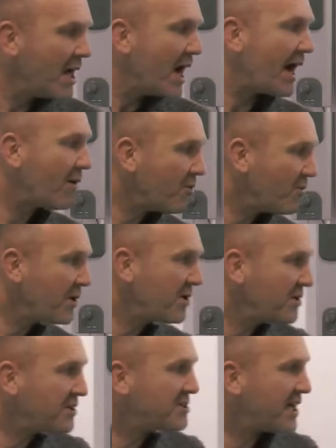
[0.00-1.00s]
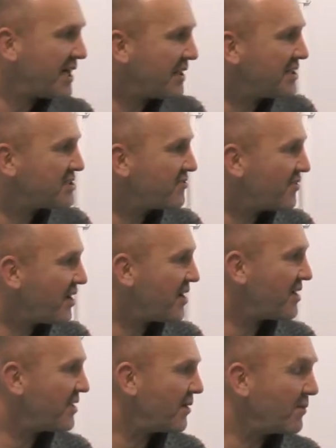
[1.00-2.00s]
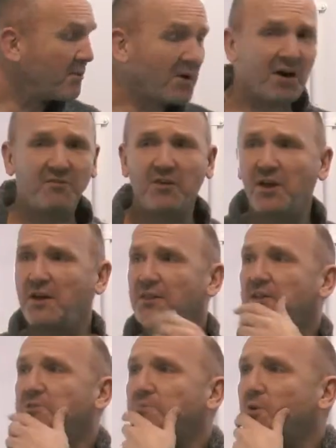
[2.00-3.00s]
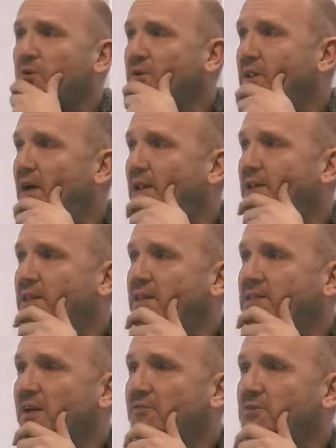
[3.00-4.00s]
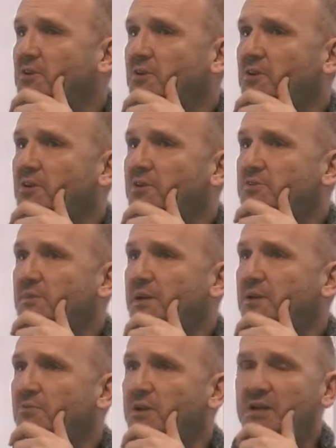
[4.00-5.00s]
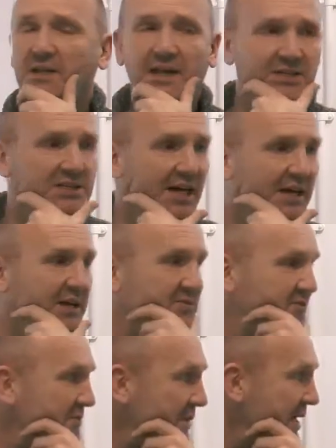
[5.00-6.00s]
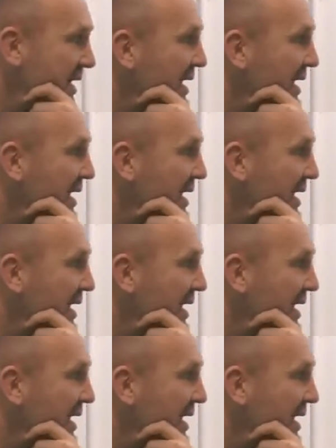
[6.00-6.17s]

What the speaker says: How are we going to take this further? Well, what I've learned this morning and this afternoon has been really exciting for me,